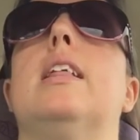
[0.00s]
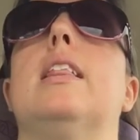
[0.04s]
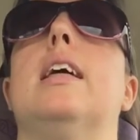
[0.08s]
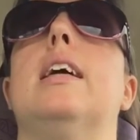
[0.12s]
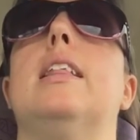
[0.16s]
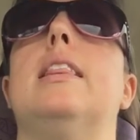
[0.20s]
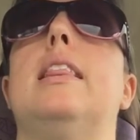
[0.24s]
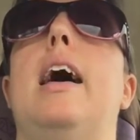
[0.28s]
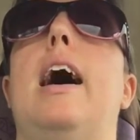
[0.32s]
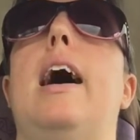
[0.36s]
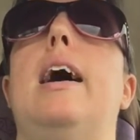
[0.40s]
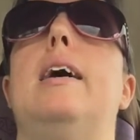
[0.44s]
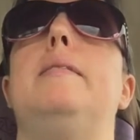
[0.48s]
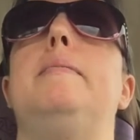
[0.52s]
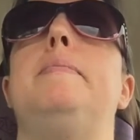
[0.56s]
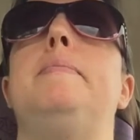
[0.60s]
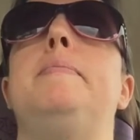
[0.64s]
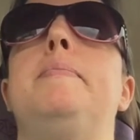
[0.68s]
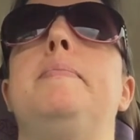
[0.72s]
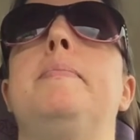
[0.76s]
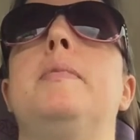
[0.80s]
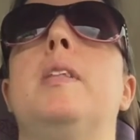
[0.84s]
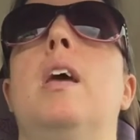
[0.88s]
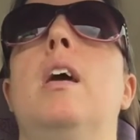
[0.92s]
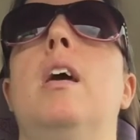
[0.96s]
like that.
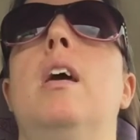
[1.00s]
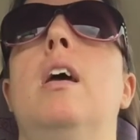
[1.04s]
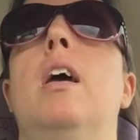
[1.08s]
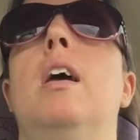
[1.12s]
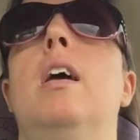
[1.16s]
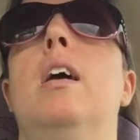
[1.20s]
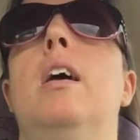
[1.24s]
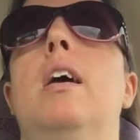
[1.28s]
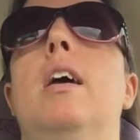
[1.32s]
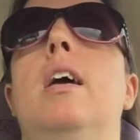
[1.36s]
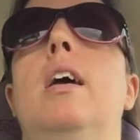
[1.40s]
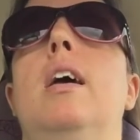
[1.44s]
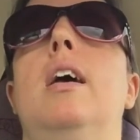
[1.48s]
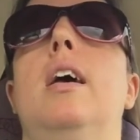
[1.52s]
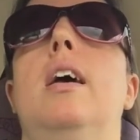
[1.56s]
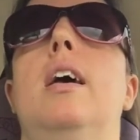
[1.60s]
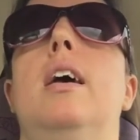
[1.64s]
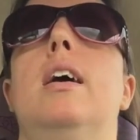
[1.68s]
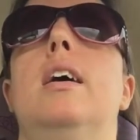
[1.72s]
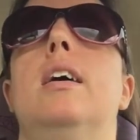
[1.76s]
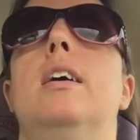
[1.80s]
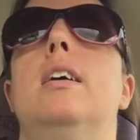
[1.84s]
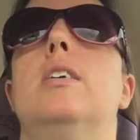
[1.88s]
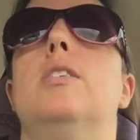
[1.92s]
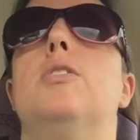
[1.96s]

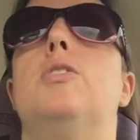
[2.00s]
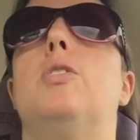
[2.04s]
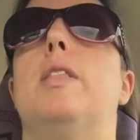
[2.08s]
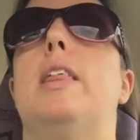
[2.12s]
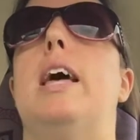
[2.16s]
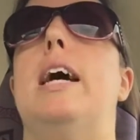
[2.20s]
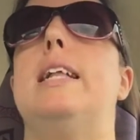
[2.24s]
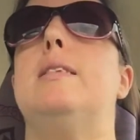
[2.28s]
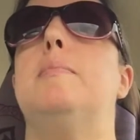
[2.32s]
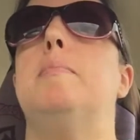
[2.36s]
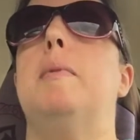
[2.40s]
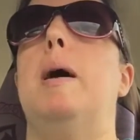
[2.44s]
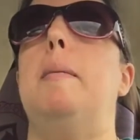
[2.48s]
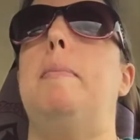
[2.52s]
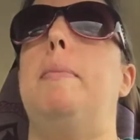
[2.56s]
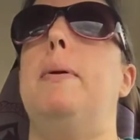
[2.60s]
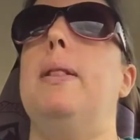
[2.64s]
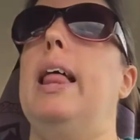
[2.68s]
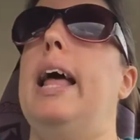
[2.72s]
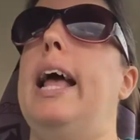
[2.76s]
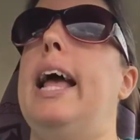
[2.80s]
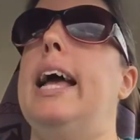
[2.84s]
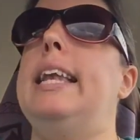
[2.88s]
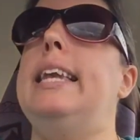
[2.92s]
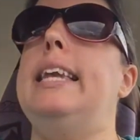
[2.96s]
So that's my
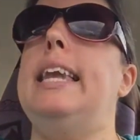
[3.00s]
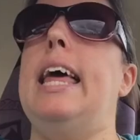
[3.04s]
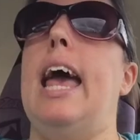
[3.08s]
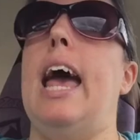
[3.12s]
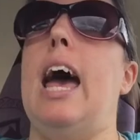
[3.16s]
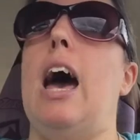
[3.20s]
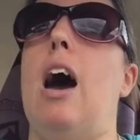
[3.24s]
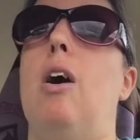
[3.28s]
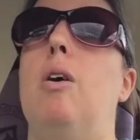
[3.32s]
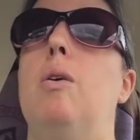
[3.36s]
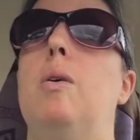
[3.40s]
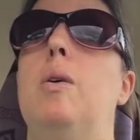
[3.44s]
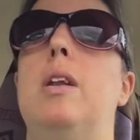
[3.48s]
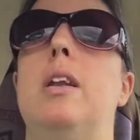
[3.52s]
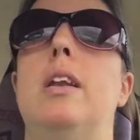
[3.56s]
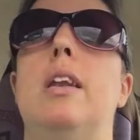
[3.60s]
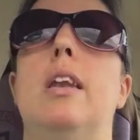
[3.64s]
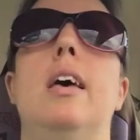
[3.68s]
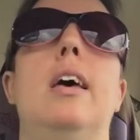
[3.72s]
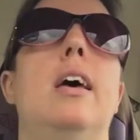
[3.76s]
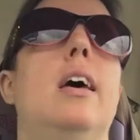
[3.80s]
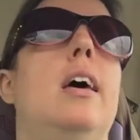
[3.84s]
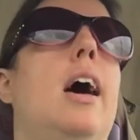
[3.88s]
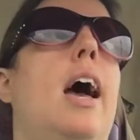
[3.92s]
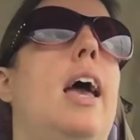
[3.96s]
plan now,
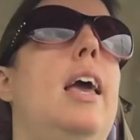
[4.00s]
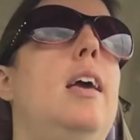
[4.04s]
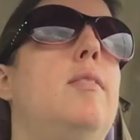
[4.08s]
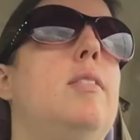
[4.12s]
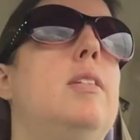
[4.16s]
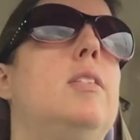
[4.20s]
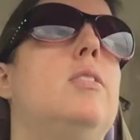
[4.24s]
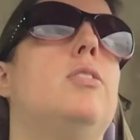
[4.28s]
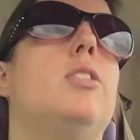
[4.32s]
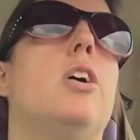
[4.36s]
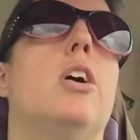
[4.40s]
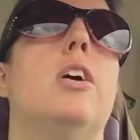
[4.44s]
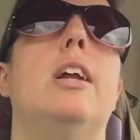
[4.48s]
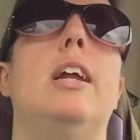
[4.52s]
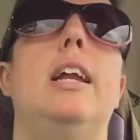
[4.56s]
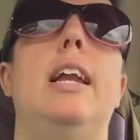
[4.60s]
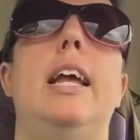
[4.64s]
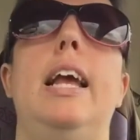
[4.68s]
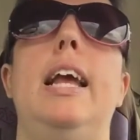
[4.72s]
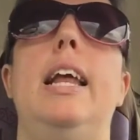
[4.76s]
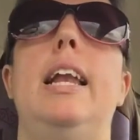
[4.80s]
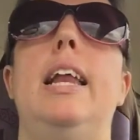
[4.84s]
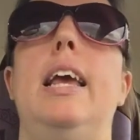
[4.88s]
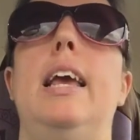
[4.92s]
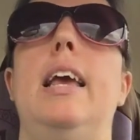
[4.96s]
and I even started
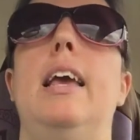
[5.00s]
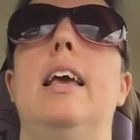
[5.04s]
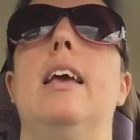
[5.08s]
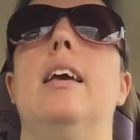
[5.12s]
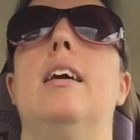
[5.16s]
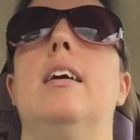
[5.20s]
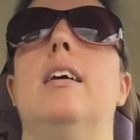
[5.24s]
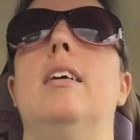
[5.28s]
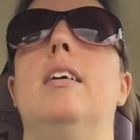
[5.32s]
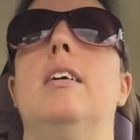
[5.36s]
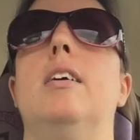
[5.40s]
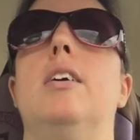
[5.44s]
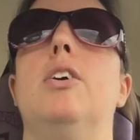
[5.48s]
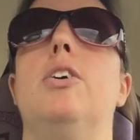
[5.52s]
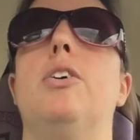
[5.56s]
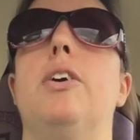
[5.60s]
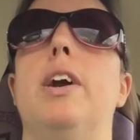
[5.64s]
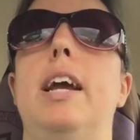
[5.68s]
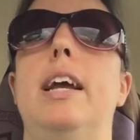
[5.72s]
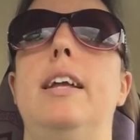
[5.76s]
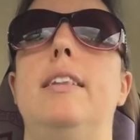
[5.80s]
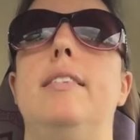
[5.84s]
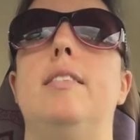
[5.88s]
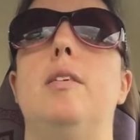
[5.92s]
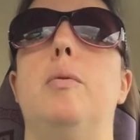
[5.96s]
eating
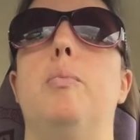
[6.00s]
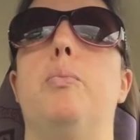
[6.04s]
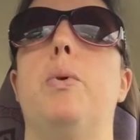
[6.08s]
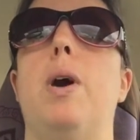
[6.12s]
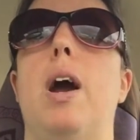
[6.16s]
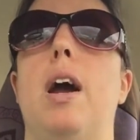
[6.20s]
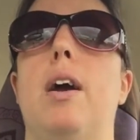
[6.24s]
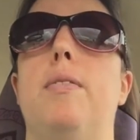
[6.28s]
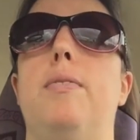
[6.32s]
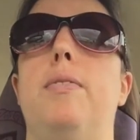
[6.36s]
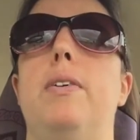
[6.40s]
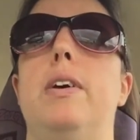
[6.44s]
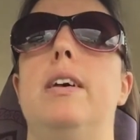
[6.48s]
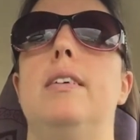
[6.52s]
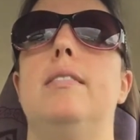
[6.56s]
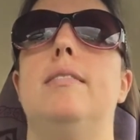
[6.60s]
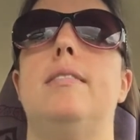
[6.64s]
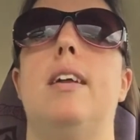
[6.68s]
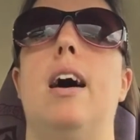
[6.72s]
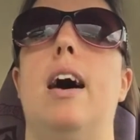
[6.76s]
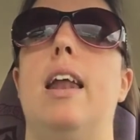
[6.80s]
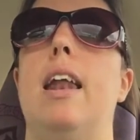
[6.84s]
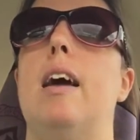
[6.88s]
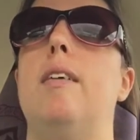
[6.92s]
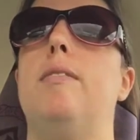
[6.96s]
greens at breakfast,
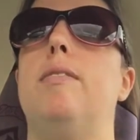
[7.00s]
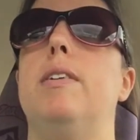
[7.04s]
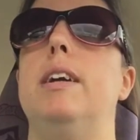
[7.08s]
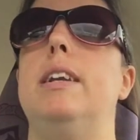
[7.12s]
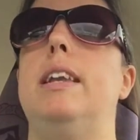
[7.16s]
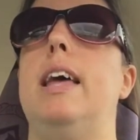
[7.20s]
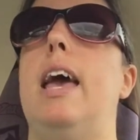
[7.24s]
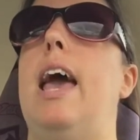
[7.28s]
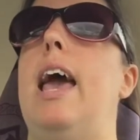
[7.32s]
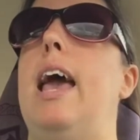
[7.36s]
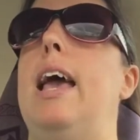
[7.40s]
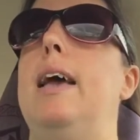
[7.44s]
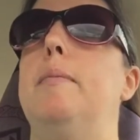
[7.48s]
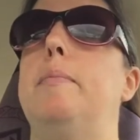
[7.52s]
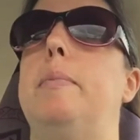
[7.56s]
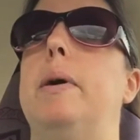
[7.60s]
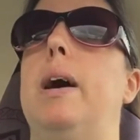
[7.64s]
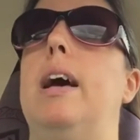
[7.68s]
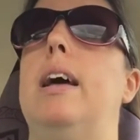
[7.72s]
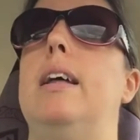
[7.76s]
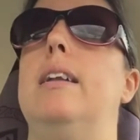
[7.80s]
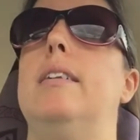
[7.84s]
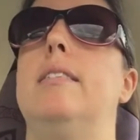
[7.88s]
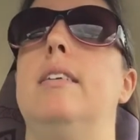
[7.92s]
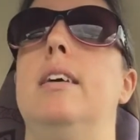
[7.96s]
not every day,
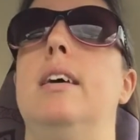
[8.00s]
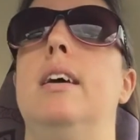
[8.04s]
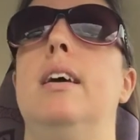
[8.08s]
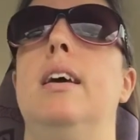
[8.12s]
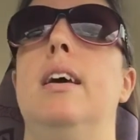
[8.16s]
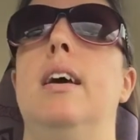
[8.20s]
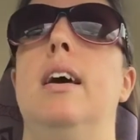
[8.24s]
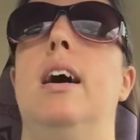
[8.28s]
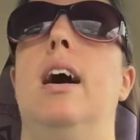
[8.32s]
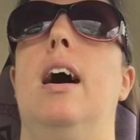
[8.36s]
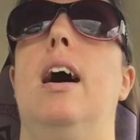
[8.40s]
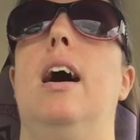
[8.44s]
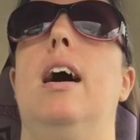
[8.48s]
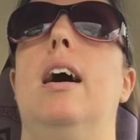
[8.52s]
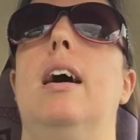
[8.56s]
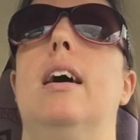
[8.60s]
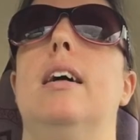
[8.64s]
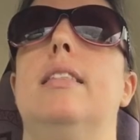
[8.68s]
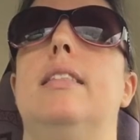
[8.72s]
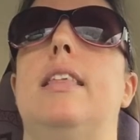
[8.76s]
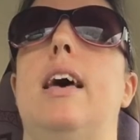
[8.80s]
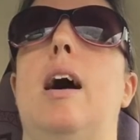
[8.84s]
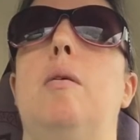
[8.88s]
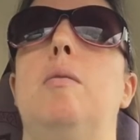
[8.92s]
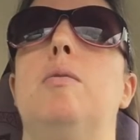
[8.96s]
but
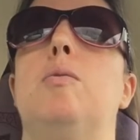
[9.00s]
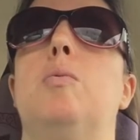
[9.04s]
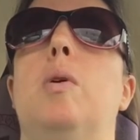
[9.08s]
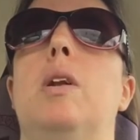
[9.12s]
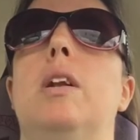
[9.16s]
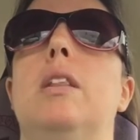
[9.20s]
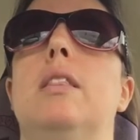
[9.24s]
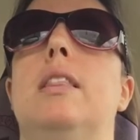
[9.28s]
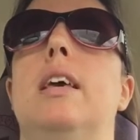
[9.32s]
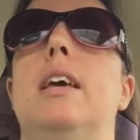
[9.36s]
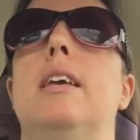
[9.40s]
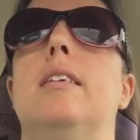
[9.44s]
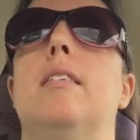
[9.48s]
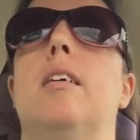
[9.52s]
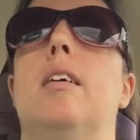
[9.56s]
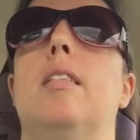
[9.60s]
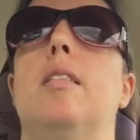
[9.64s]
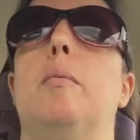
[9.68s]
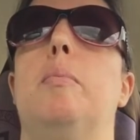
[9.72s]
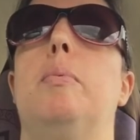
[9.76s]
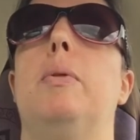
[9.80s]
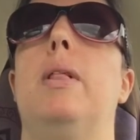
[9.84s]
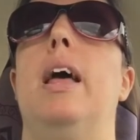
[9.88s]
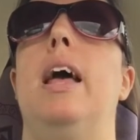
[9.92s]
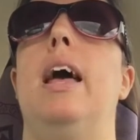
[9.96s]
that was one of the things on
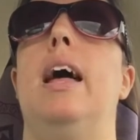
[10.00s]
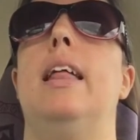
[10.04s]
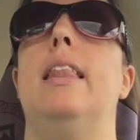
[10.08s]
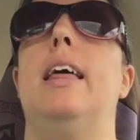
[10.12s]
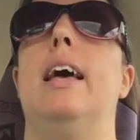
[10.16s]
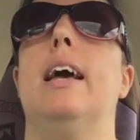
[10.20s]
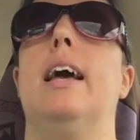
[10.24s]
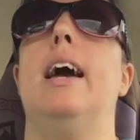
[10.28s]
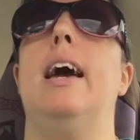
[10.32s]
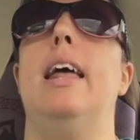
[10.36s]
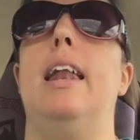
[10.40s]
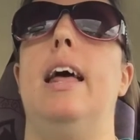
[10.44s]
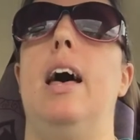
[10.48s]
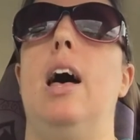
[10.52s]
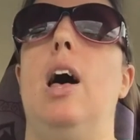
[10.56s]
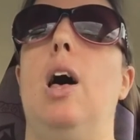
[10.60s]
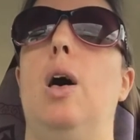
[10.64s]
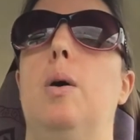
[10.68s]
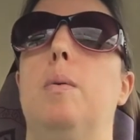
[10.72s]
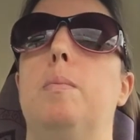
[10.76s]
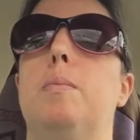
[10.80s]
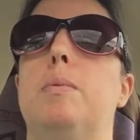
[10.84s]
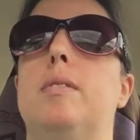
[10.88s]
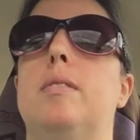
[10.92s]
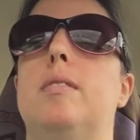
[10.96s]
the plan that kind of
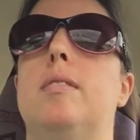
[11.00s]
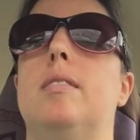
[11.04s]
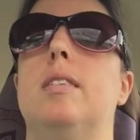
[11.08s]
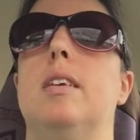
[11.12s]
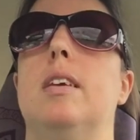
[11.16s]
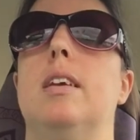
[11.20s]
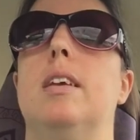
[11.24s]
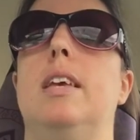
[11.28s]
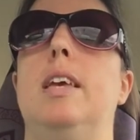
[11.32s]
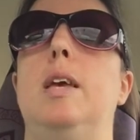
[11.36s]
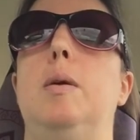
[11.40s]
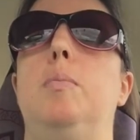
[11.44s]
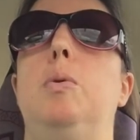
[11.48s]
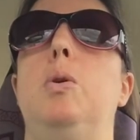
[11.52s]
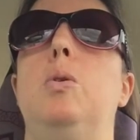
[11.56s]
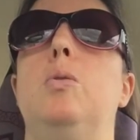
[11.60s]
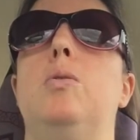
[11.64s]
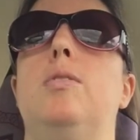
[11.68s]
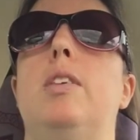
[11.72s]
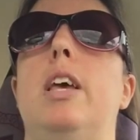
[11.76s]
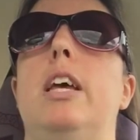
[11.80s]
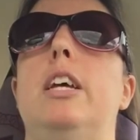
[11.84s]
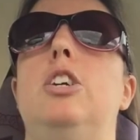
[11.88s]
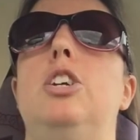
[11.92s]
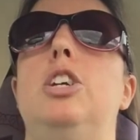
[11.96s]
helps keep you
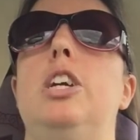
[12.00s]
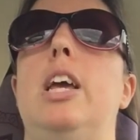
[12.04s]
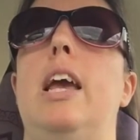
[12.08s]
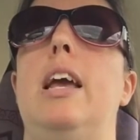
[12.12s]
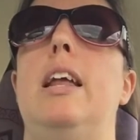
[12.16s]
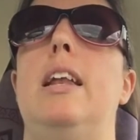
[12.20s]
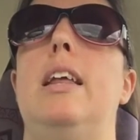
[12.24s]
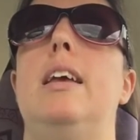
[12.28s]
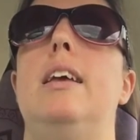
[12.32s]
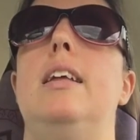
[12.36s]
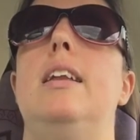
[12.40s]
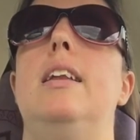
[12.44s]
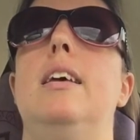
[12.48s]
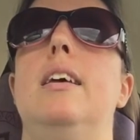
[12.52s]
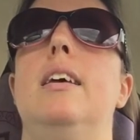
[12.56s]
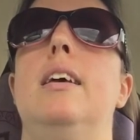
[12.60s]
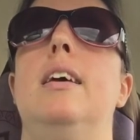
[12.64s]
satiated,